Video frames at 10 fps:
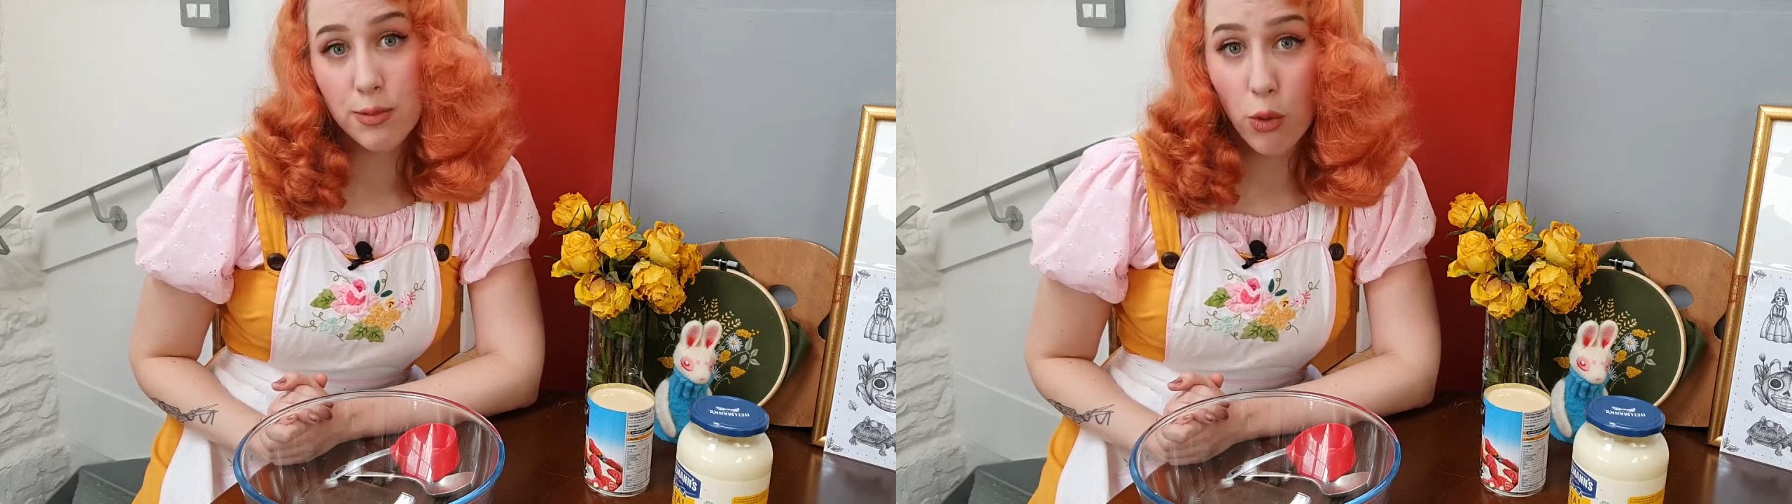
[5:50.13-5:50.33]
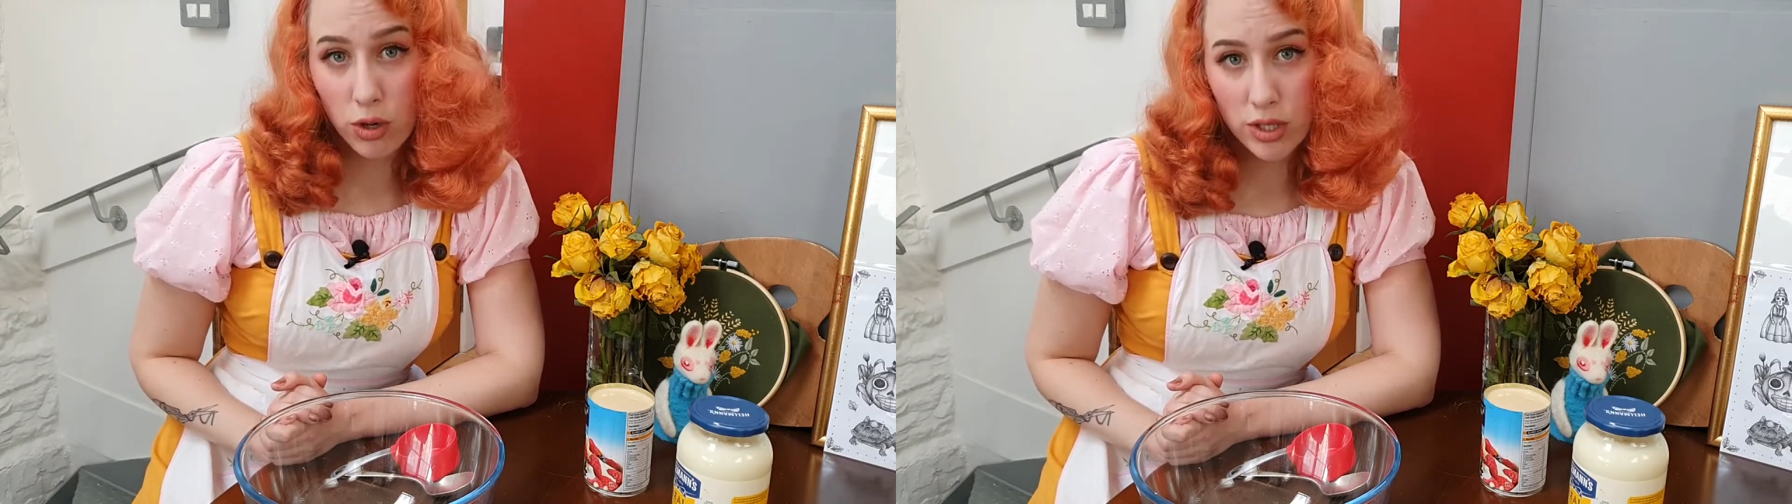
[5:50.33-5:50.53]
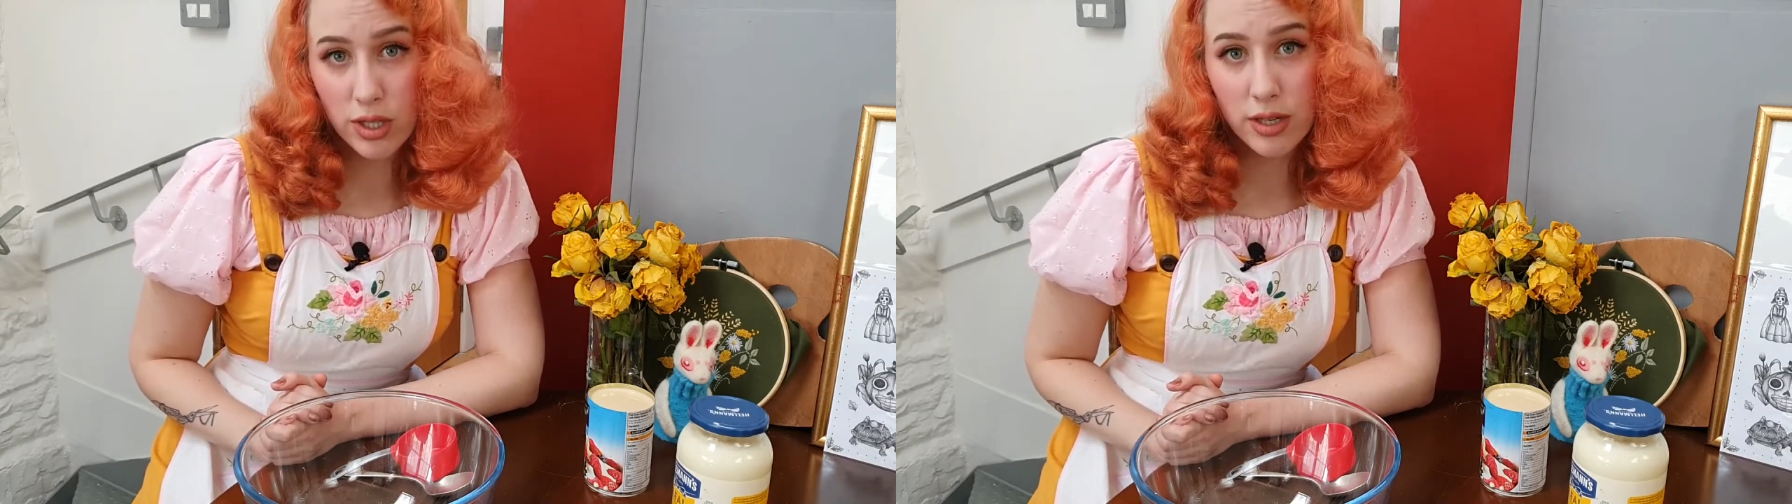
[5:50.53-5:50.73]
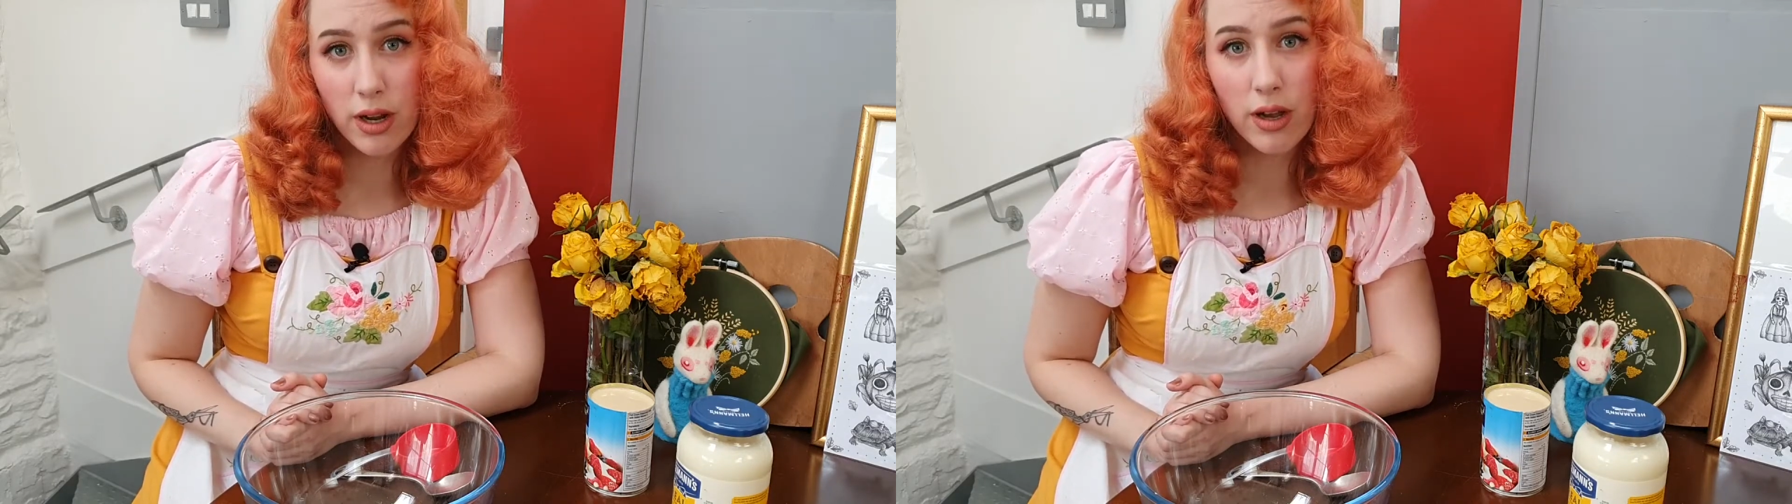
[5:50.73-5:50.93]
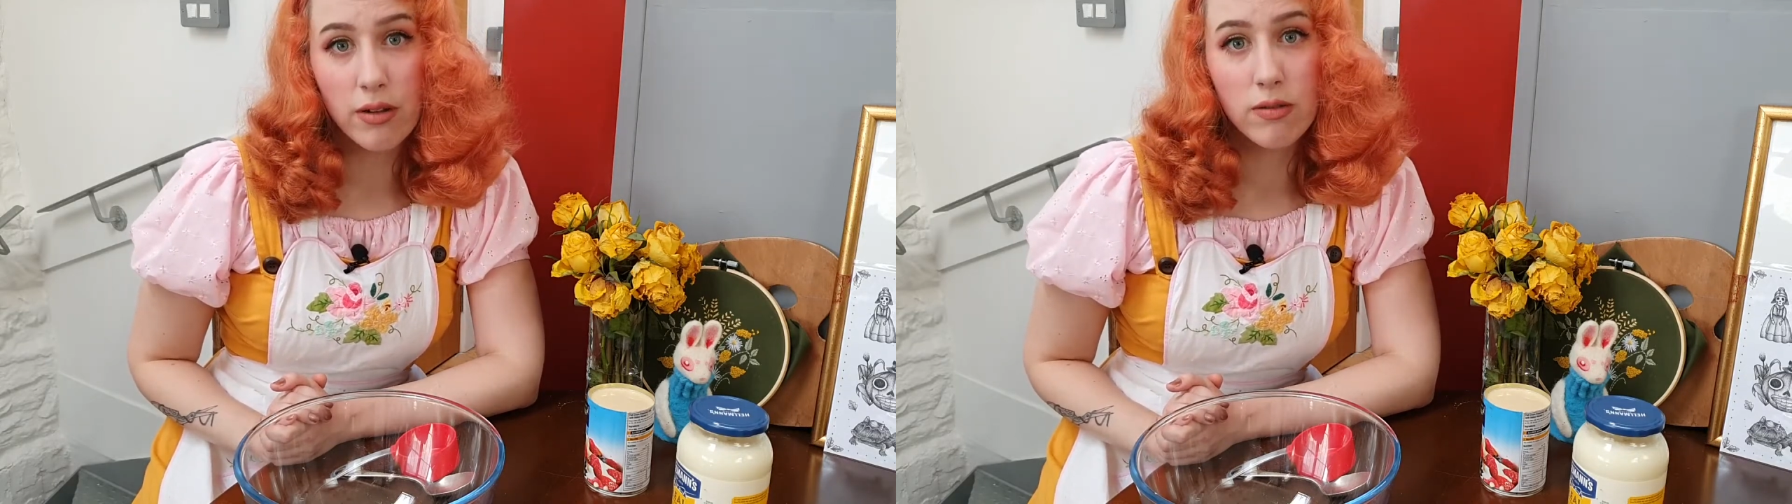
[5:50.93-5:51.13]
portion
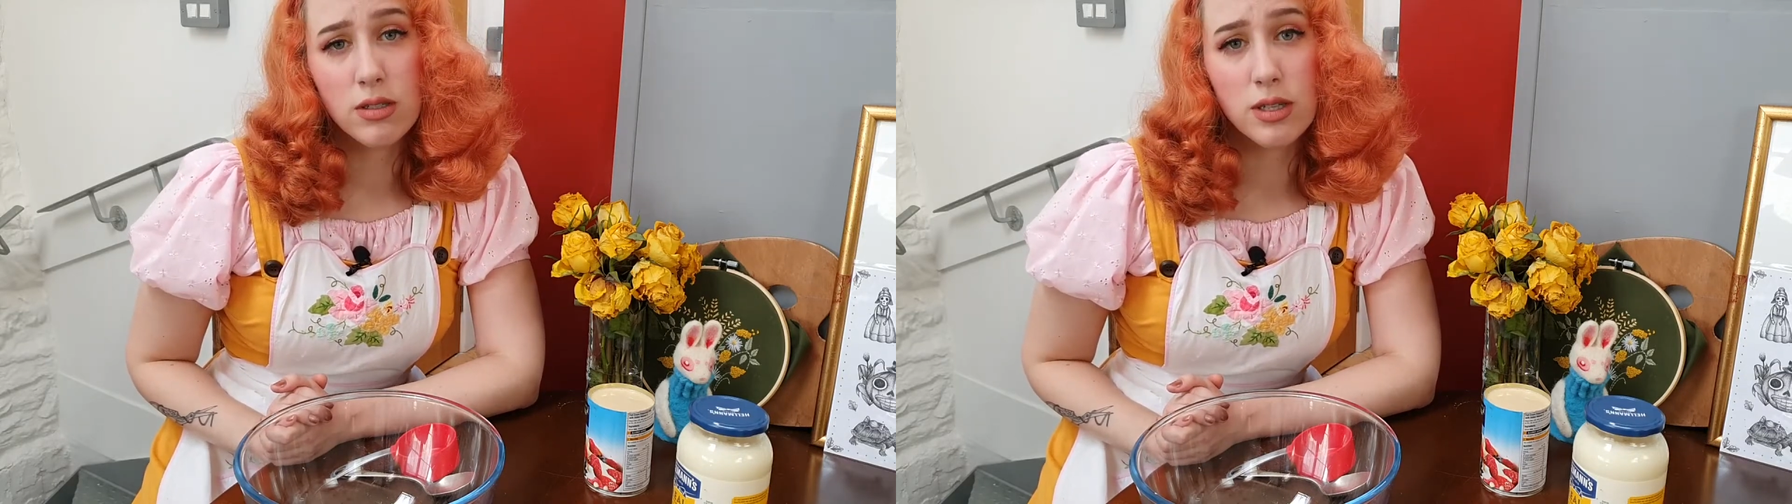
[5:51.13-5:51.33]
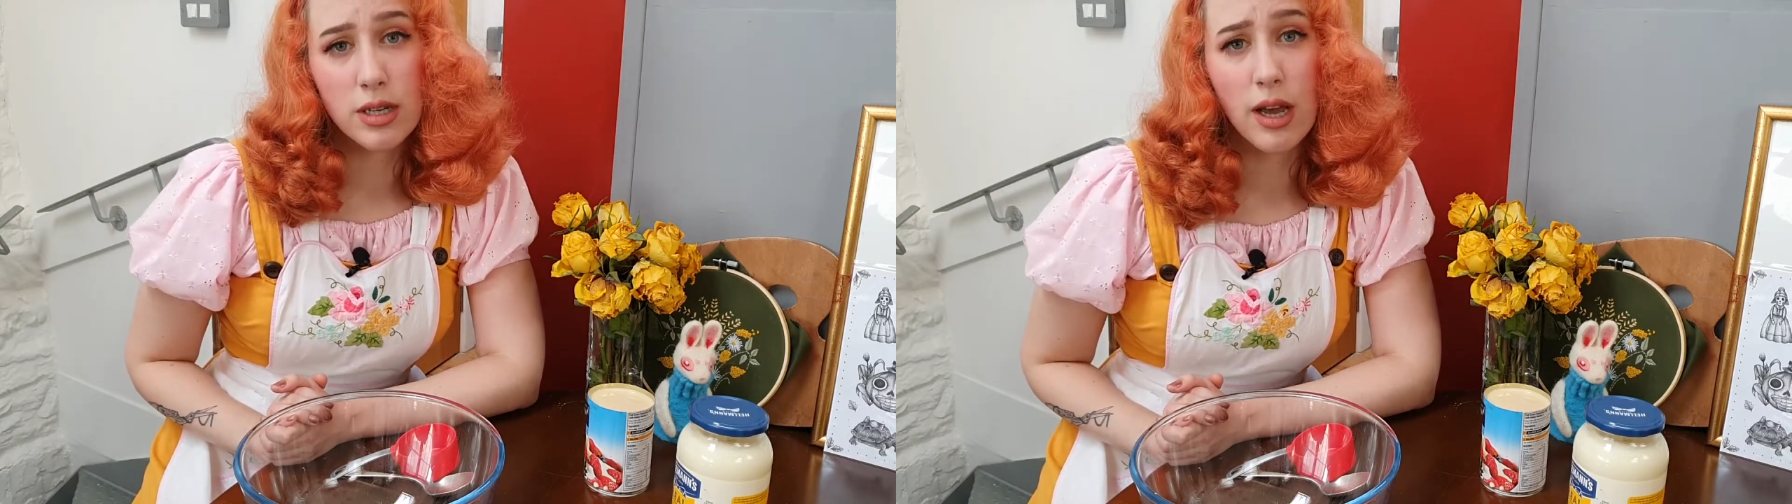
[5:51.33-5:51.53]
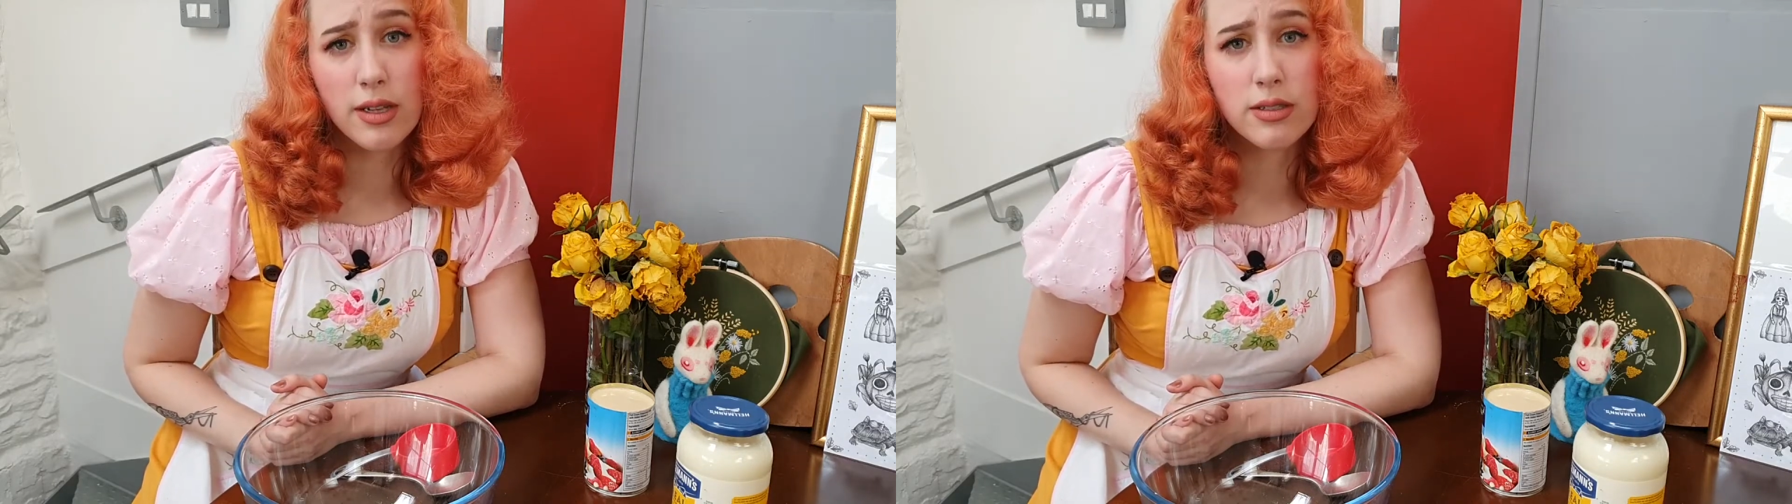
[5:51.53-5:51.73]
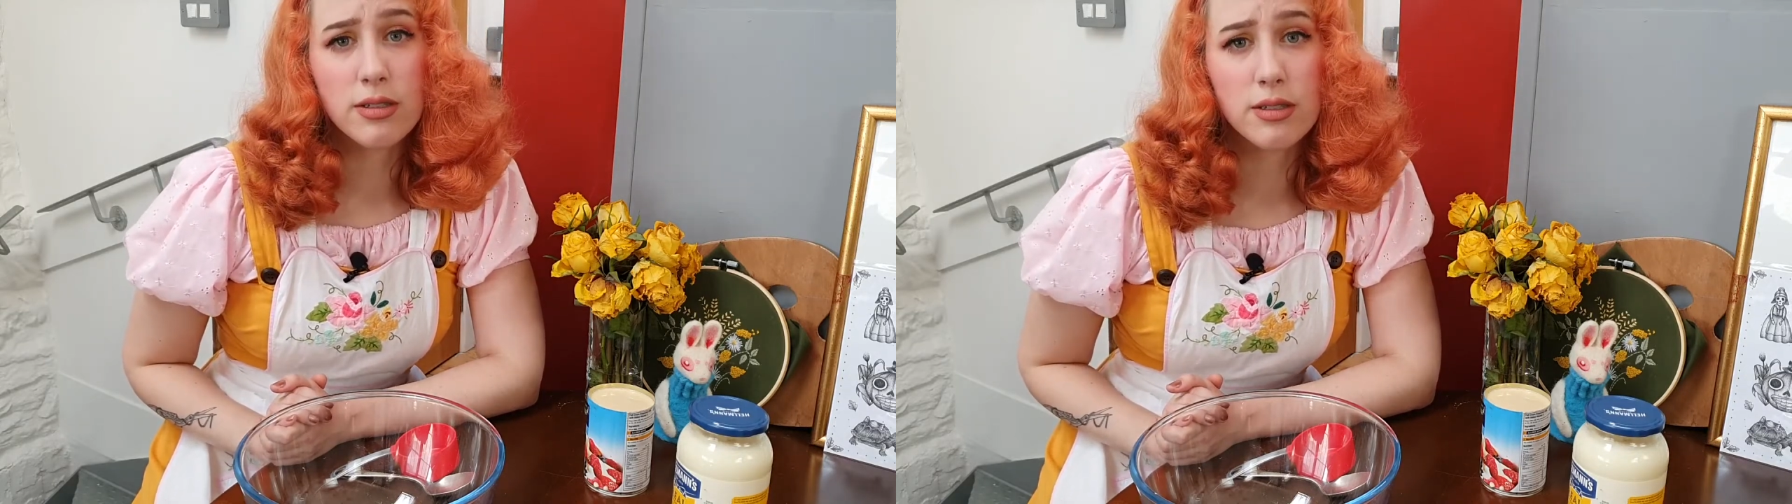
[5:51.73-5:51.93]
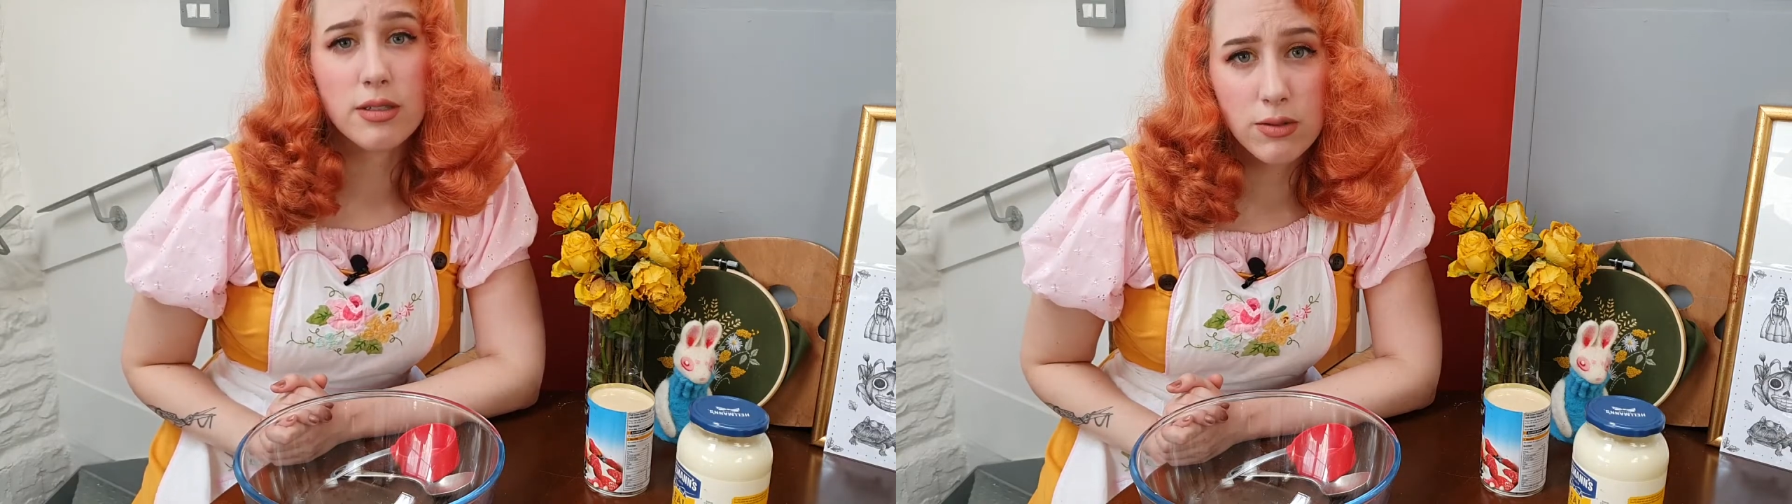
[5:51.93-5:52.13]
of
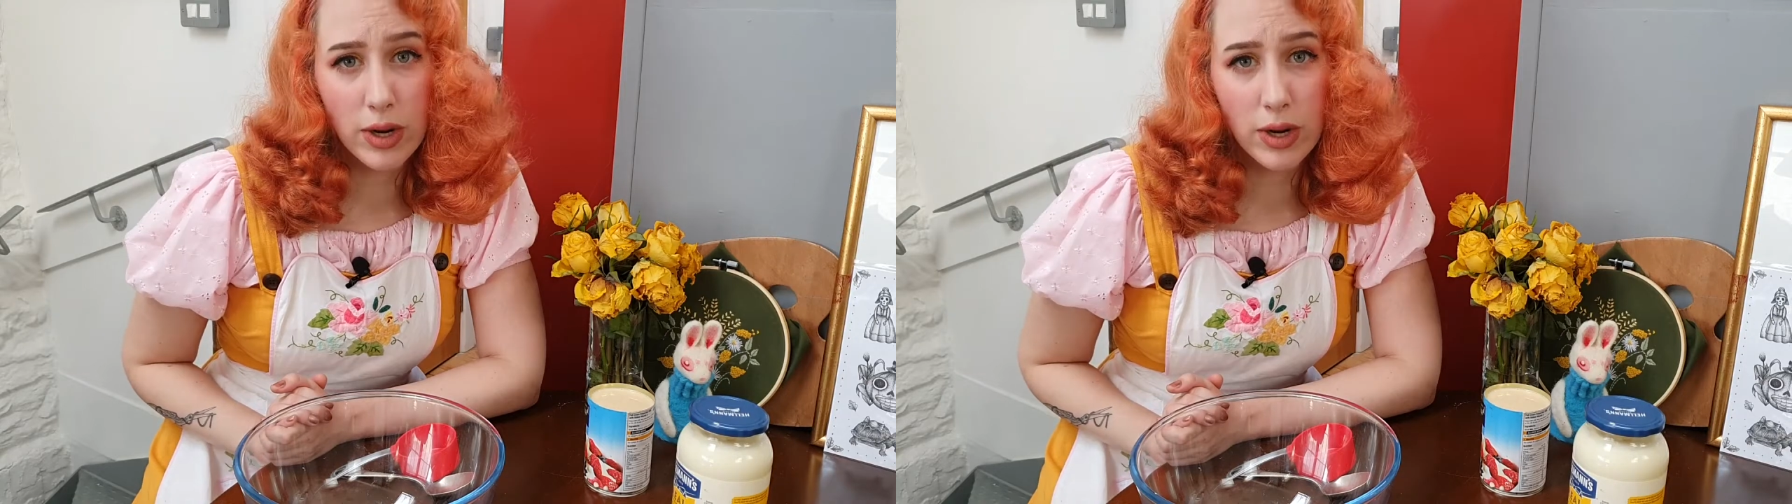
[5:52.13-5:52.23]
tonight's